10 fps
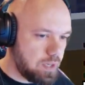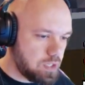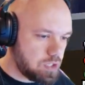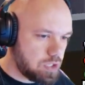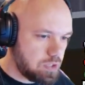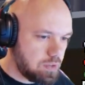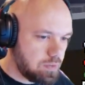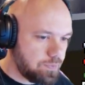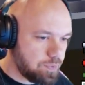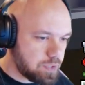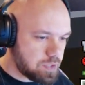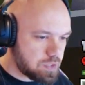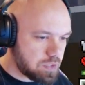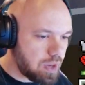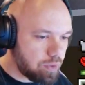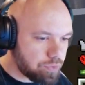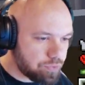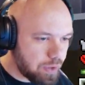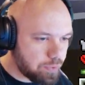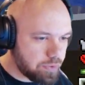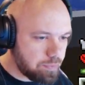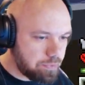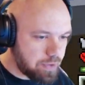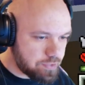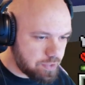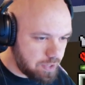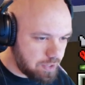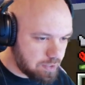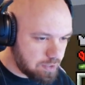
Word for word: H, which I always found fascinating.